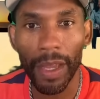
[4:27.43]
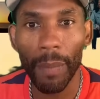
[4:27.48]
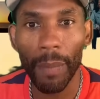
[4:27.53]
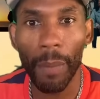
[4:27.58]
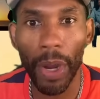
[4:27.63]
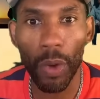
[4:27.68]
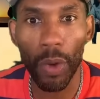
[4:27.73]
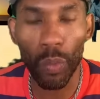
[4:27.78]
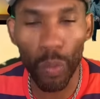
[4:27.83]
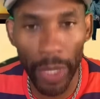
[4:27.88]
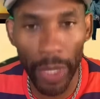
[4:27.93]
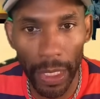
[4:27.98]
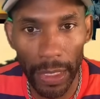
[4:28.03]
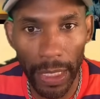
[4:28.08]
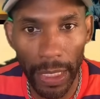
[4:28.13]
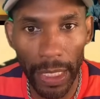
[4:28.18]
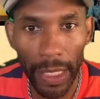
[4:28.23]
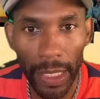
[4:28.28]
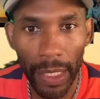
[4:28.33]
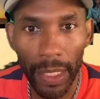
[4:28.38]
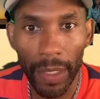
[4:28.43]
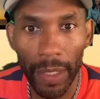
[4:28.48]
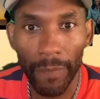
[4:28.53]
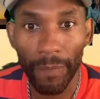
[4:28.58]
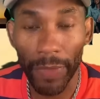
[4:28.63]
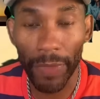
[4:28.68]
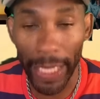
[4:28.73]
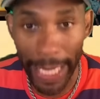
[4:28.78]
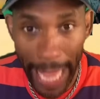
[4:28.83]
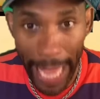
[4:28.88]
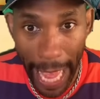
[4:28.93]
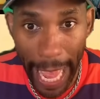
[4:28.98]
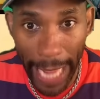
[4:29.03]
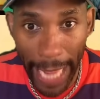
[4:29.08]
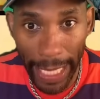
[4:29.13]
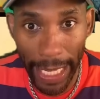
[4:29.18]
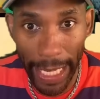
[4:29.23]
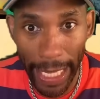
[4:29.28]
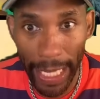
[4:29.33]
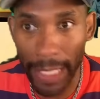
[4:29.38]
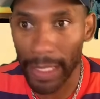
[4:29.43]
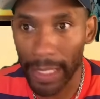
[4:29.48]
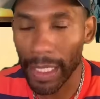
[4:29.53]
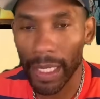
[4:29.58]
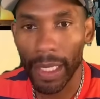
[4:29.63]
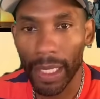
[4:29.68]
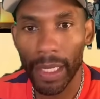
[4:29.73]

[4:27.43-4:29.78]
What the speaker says: But really, the gag is,